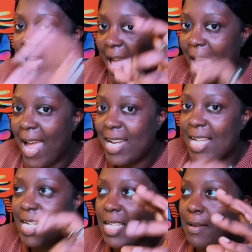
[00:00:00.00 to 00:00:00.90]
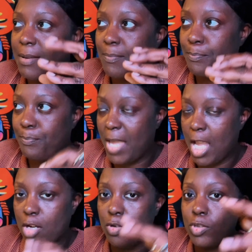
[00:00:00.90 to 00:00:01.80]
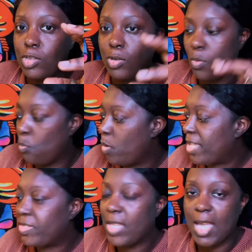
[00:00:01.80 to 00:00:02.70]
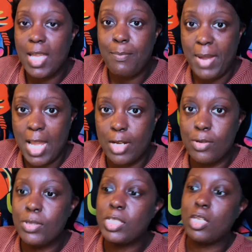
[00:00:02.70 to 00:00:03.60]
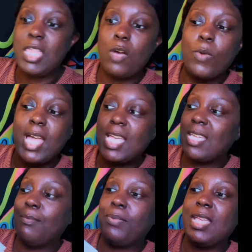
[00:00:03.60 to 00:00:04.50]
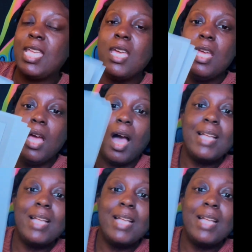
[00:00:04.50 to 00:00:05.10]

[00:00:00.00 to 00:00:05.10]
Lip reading: added panels within panels, so that way it could be a